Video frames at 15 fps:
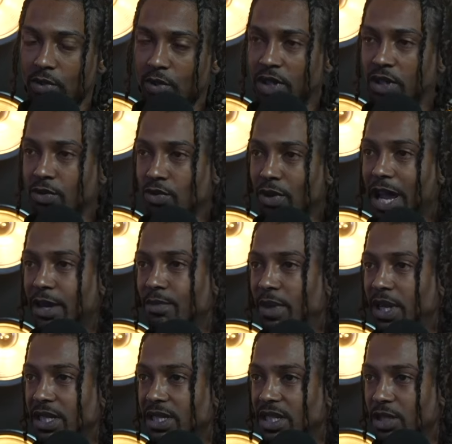rat
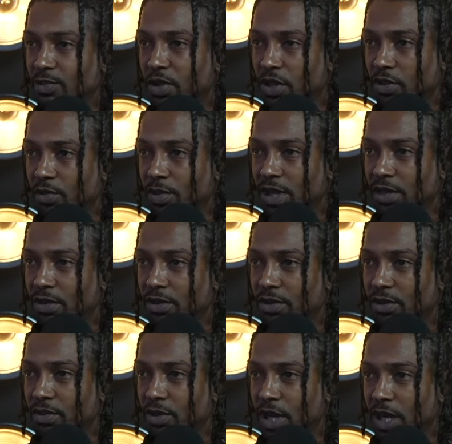maze experiment,
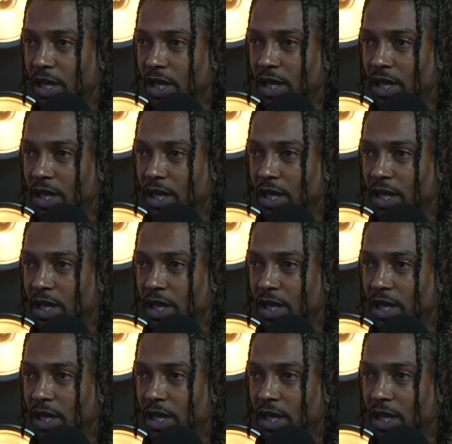right?